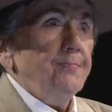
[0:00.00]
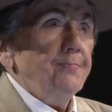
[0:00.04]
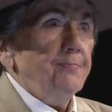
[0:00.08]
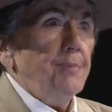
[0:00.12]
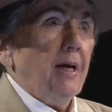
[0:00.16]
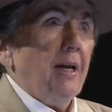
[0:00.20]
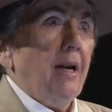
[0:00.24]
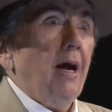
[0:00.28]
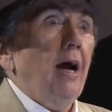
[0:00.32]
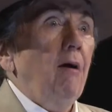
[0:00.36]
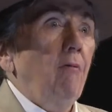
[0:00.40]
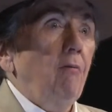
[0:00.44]

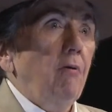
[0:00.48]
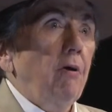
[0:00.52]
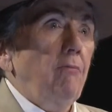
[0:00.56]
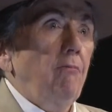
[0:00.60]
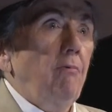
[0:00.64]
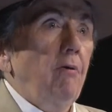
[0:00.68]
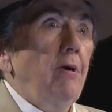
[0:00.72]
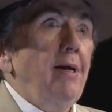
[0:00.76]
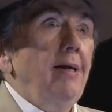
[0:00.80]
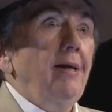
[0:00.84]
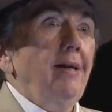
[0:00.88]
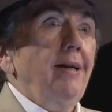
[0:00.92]
but I
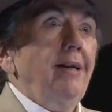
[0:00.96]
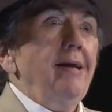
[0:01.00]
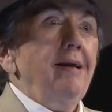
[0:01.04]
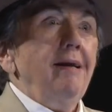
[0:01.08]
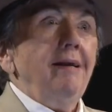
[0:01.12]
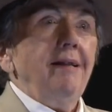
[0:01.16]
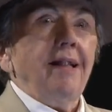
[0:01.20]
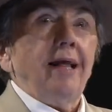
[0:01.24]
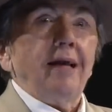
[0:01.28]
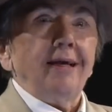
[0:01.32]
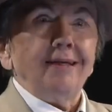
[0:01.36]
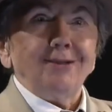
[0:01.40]
would
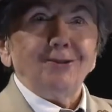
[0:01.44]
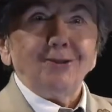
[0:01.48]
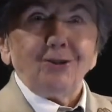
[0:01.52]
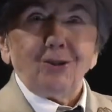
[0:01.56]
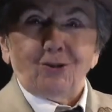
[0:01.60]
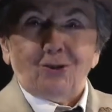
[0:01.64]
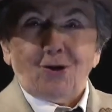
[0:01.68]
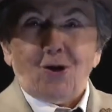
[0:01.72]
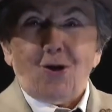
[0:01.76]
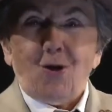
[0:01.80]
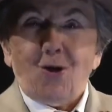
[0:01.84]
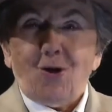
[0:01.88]
really like to
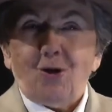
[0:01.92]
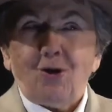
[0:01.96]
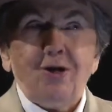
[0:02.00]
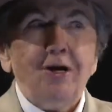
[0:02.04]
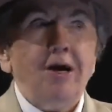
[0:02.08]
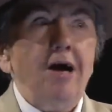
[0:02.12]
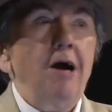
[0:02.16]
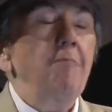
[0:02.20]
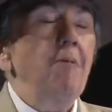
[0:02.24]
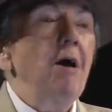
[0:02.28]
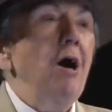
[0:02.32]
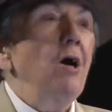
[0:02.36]
talk
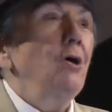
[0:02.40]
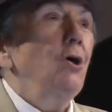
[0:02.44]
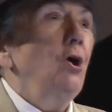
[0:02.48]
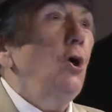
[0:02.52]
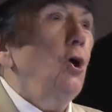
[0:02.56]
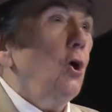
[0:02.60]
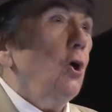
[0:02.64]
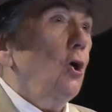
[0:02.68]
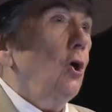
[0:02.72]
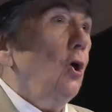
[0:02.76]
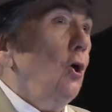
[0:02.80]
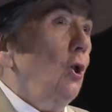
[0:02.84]
about
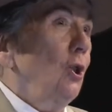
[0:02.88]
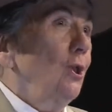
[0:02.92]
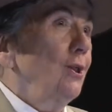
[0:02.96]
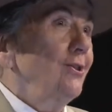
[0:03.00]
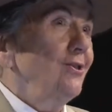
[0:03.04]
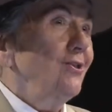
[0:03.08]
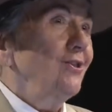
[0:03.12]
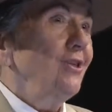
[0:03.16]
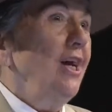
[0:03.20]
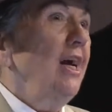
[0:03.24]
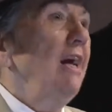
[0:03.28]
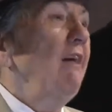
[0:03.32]

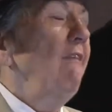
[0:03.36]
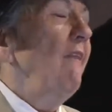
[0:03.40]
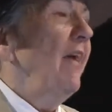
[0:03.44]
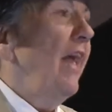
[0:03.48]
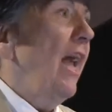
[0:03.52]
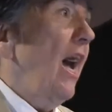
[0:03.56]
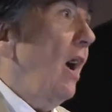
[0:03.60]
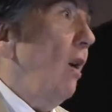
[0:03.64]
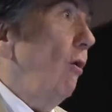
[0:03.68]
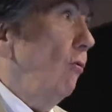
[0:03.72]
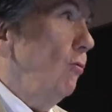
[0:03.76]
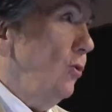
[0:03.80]
girls in
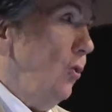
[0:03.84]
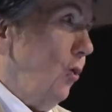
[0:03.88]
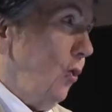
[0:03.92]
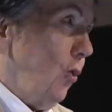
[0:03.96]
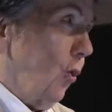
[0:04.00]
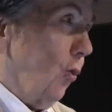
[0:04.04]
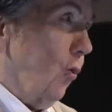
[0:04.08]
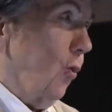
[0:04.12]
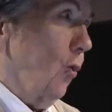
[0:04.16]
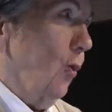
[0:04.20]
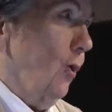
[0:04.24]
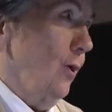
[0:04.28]
the
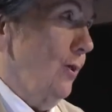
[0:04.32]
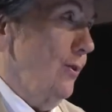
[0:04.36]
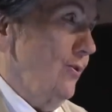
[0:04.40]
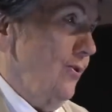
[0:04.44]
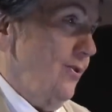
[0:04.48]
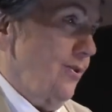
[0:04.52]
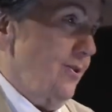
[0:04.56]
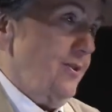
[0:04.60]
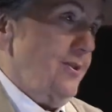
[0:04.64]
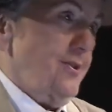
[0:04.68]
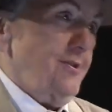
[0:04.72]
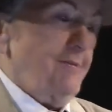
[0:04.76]

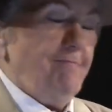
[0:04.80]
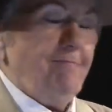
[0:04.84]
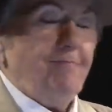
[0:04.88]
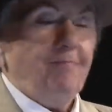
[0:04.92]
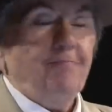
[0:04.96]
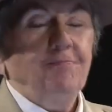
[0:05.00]
outdoors.